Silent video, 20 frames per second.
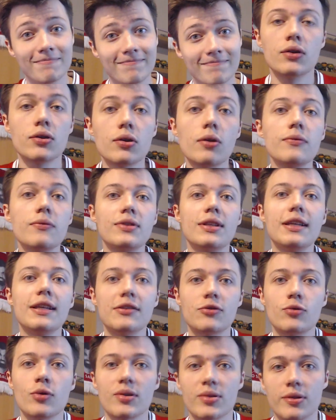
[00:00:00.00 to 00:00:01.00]
So obviously the
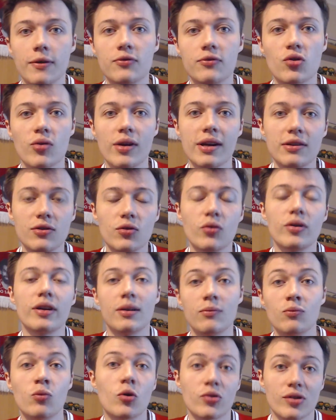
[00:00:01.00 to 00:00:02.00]
introduction of Trey
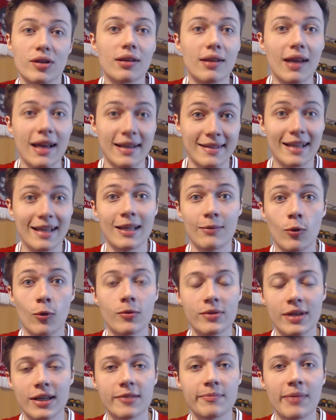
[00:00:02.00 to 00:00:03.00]
Anoy wasn't exactly what
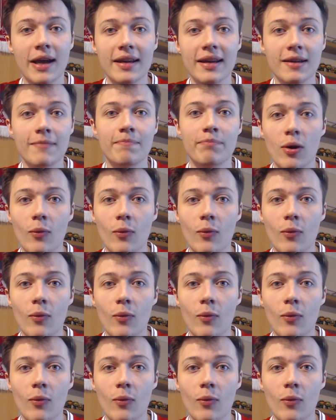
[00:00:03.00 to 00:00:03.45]
was expected,